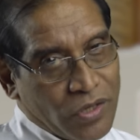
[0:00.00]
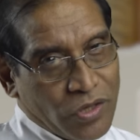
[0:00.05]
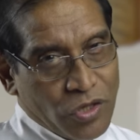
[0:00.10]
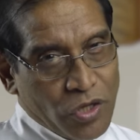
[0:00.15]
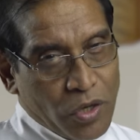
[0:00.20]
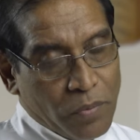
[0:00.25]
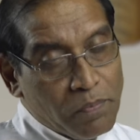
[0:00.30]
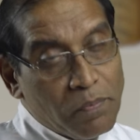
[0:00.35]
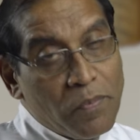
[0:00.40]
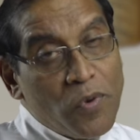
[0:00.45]

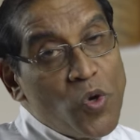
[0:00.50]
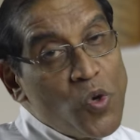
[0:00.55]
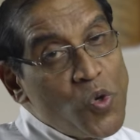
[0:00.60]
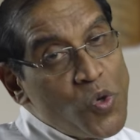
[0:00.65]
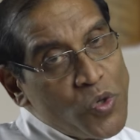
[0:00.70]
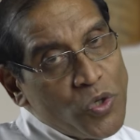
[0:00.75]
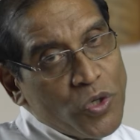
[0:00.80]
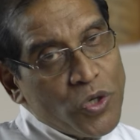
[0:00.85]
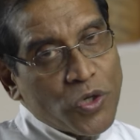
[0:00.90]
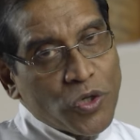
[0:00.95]
The
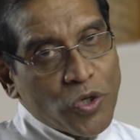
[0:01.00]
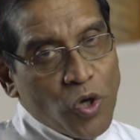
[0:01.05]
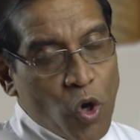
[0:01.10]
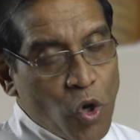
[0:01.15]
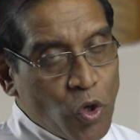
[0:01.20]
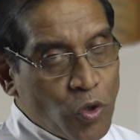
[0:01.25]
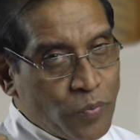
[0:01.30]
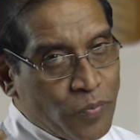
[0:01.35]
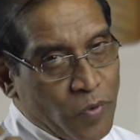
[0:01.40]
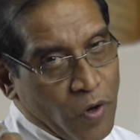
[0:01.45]
blue
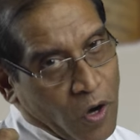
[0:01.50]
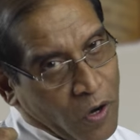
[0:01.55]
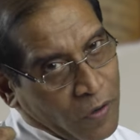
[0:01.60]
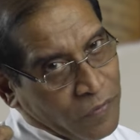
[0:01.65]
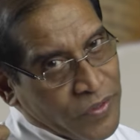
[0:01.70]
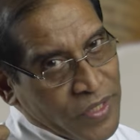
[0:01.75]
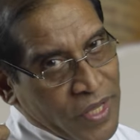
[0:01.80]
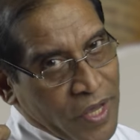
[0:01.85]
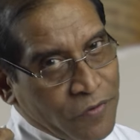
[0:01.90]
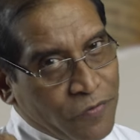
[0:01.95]
robe
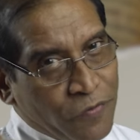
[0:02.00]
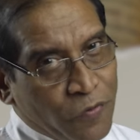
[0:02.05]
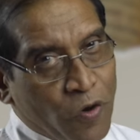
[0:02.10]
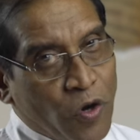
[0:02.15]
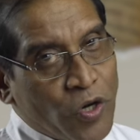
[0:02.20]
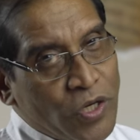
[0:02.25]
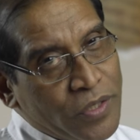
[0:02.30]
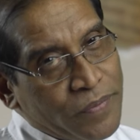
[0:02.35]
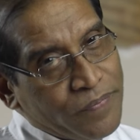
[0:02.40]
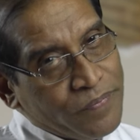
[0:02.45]
of the
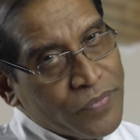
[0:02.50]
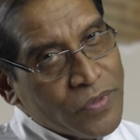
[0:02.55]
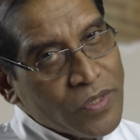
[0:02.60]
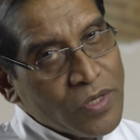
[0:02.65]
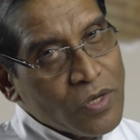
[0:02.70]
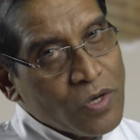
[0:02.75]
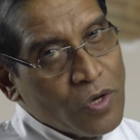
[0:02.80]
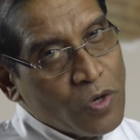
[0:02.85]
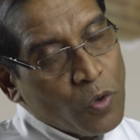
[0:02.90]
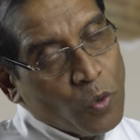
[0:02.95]
ephod
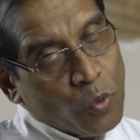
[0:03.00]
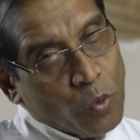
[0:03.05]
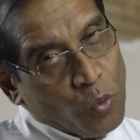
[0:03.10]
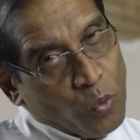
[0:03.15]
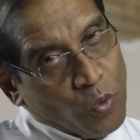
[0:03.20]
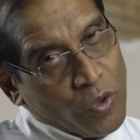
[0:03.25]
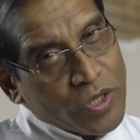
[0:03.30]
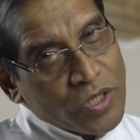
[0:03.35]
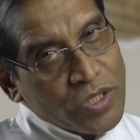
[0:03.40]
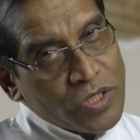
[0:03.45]

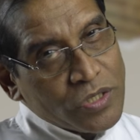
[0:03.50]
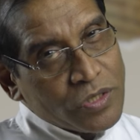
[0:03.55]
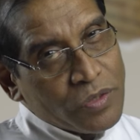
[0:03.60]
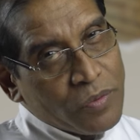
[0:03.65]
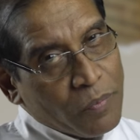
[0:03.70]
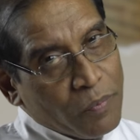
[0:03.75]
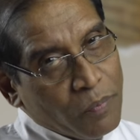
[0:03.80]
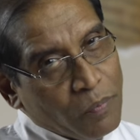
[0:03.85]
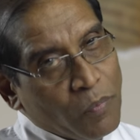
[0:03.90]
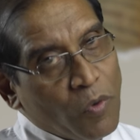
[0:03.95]
was
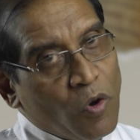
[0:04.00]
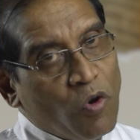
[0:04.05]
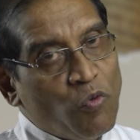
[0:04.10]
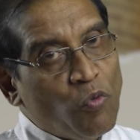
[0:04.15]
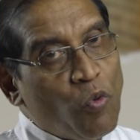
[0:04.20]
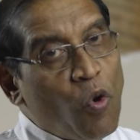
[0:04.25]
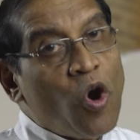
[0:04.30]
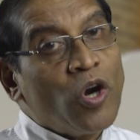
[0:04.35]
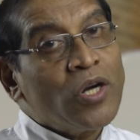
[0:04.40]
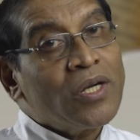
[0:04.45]

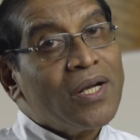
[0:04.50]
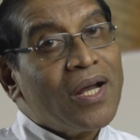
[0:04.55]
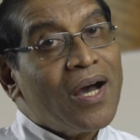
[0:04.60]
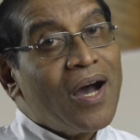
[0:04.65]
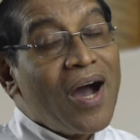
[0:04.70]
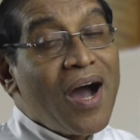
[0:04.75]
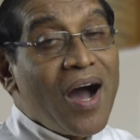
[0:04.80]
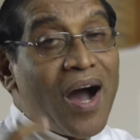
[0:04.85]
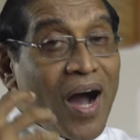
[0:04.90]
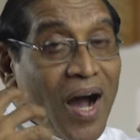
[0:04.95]
worn
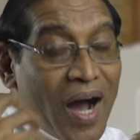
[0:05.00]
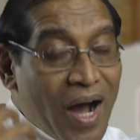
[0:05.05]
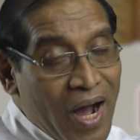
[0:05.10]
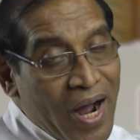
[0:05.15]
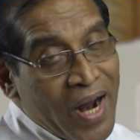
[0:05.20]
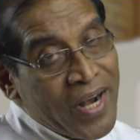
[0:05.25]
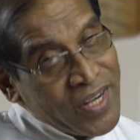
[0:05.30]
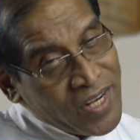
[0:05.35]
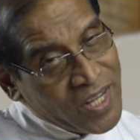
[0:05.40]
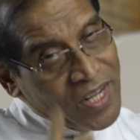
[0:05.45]

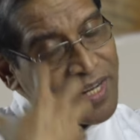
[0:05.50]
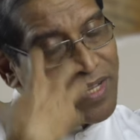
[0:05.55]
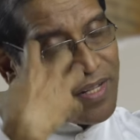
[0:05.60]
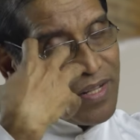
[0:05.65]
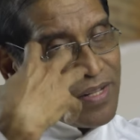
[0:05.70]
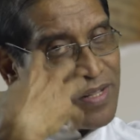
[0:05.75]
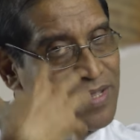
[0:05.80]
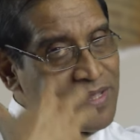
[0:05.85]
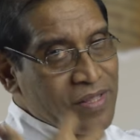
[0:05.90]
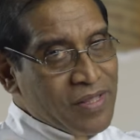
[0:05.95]
under
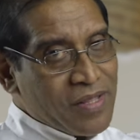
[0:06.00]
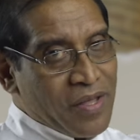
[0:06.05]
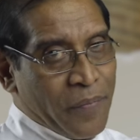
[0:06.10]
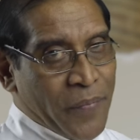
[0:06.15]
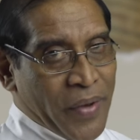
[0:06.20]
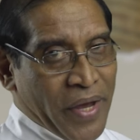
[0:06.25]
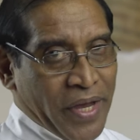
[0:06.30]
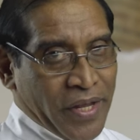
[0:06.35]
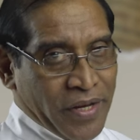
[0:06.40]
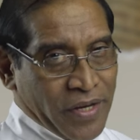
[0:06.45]
the
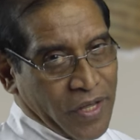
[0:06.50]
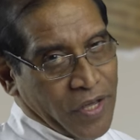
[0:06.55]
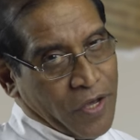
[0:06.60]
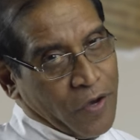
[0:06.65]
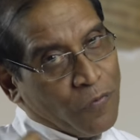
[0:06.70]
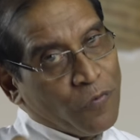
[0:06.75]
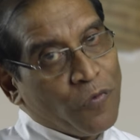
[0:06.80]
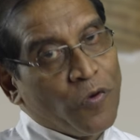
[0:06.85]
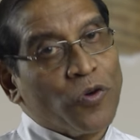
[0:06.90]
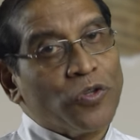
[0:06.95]
main
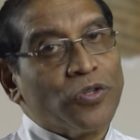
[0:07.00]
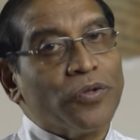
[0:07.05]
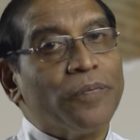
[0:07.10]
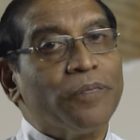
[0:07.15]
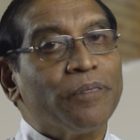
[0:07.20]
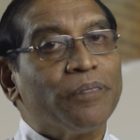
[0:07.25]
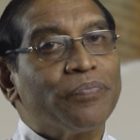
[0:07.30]
ephod.